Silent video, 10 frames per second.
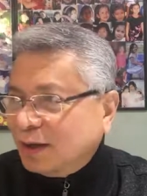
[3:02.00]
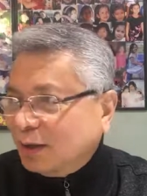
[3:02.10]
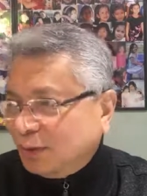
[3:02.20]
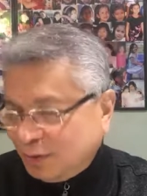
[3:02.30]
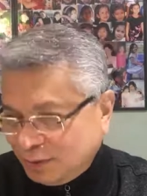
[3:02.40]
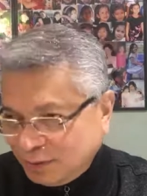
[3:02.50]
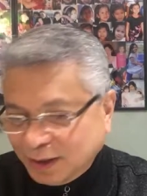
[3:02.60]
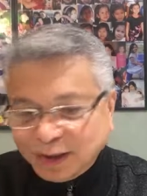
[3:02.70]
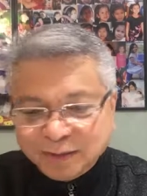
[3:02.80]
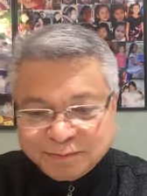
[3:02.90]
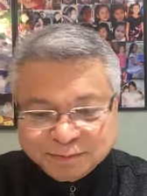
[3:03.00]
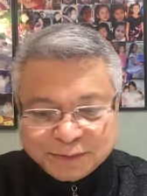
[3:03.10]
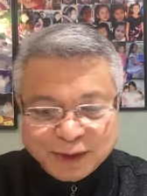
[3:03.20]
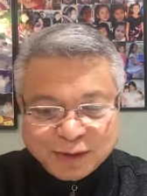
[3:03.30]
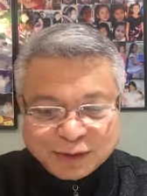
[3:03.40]
or um,
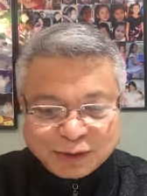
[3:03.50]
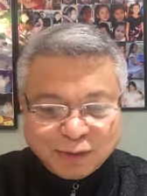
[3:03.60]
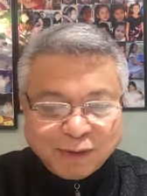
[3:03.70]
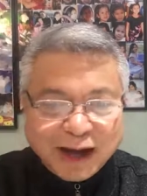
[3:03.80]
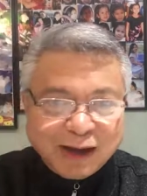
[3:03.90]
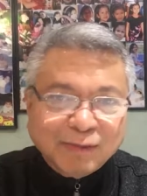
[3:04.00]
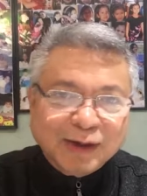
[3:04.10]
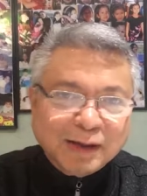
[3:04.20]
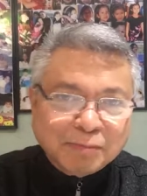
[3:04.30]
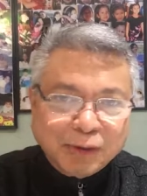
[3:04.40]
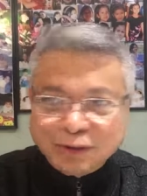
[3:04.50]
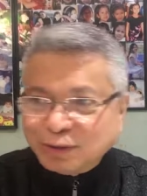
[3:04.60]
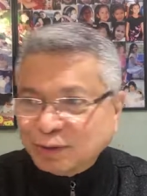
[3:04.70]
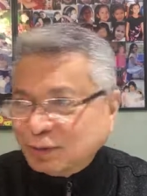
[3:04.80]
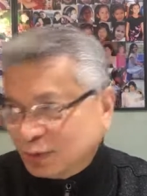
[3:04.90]
you know survive a
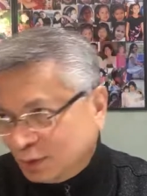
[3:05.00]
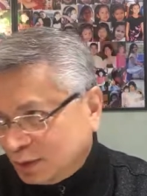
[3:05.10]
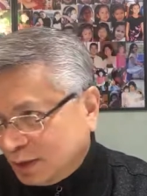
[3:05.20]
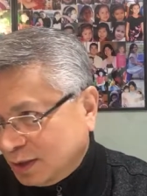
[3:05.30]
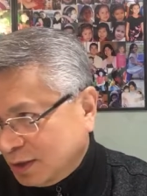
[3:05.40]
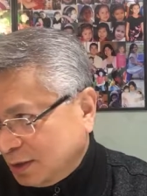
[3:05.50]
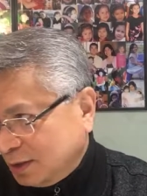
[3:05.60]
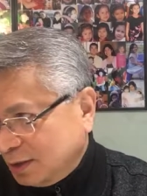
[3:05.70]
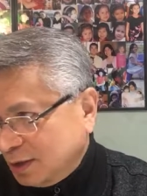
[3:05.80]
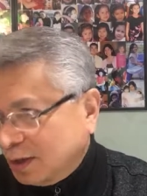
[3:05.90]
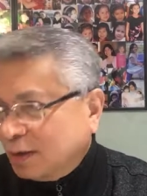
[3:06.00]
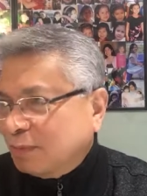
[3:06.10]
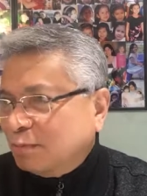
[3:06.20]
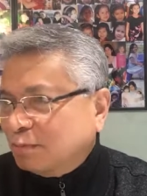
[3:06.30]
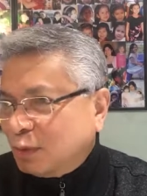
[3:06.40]
poisonous uh,
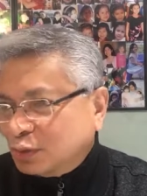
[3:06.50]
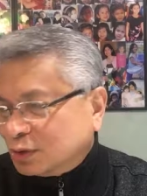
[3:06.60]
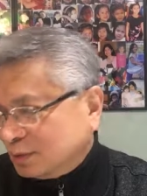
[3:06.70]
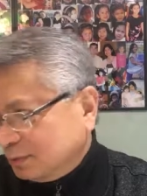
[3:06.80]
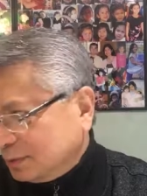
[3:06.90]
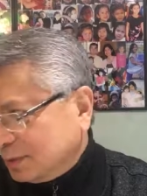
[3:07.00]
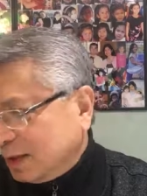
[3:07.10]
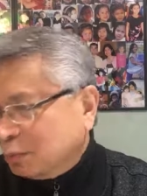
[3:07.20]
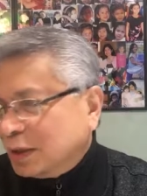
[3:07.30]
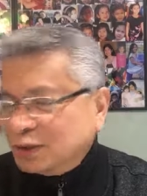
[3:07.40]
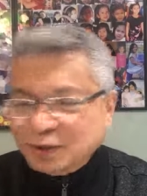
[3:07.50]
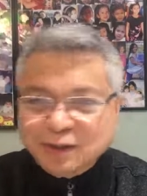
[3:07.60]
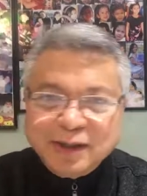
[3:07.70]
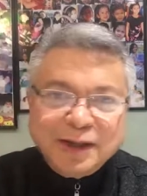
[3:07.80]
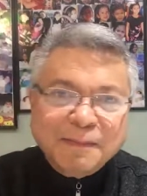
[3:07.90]
potion. God bless you.
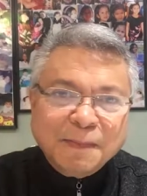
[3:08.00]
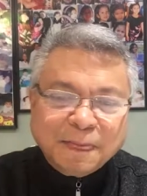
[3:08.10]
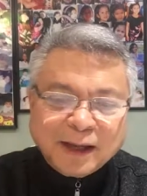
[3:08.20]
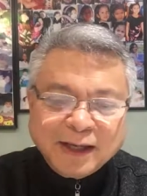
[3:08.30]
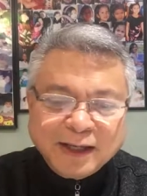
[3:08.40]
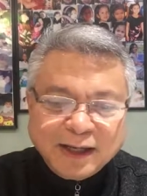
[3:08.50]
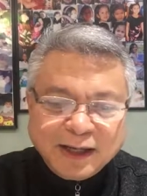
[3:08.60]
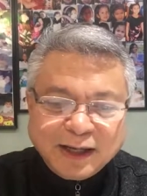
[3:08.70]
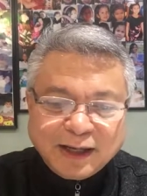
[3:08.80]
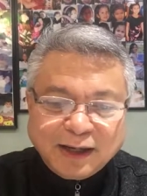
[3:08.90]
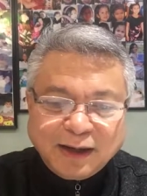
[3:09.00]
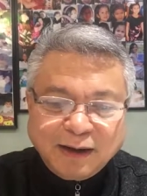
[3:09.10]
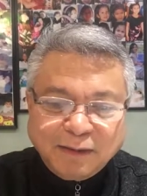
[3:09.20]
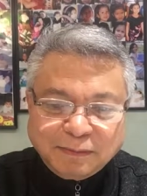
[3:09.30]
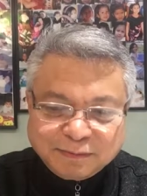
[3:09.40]
Okay,
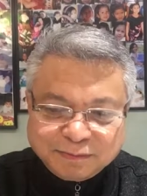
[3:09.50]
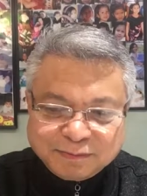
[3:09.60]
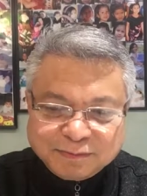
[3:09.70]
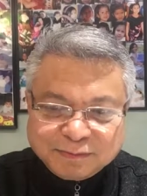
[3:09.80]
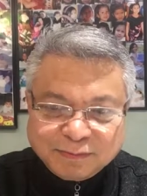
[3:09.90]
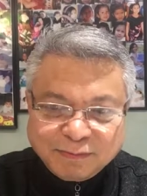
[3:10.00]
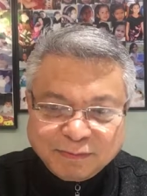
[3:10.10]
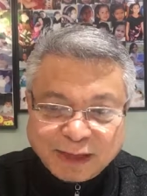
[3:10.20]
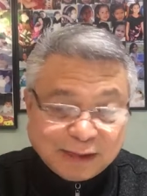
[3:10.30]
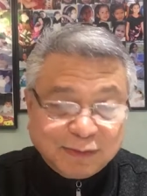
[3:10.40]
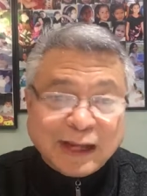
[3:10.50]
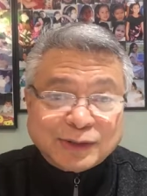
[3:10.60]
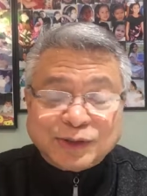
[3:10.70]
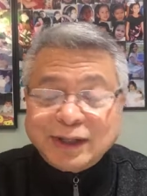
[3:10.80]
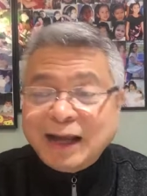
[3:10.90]
um, that that
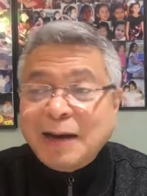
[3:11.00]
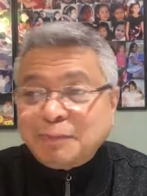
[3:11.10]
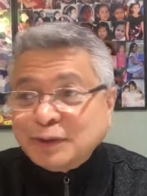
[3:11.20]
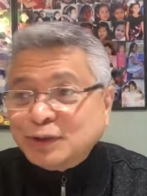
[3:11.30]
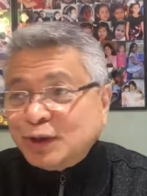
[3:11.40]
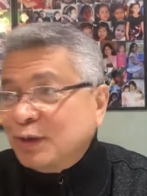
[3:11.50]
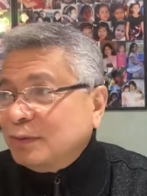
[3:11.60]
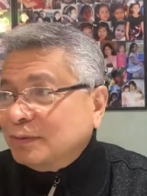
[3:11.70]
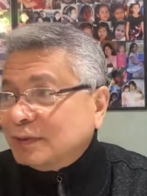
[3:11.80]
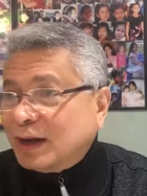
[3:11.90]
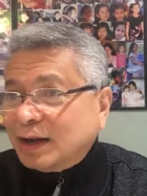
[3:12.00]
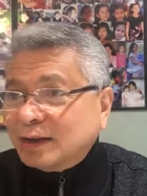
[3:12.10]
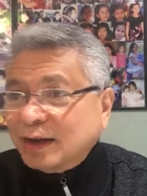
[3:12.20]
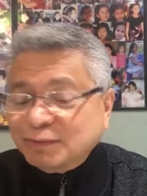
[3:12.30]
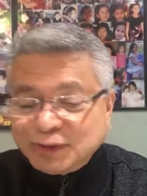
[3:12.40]
still happens though. God
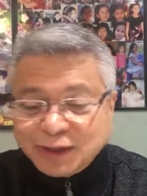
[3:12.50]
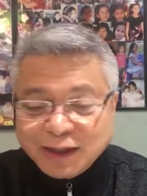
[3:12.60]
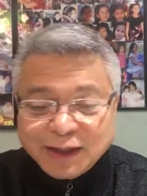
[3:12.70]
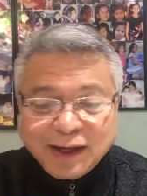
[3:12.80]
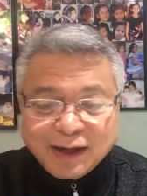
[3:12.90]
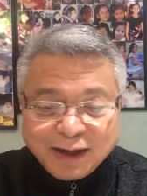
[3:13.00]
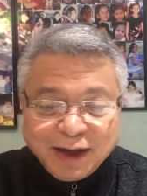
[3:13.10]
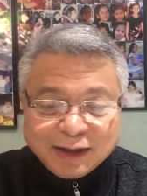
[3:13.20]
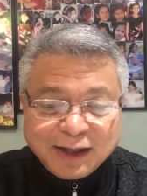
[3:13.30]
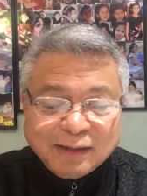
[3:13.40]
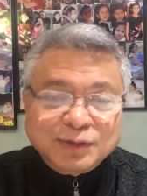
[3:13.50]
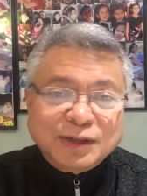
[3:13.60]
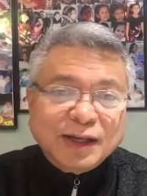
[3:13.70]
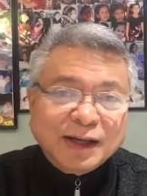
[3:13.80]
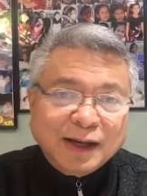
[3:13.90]
gives the God gives
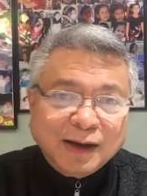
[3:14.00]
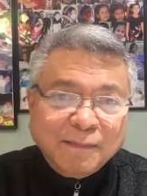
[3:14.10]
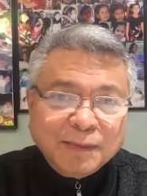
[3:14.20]
the uh,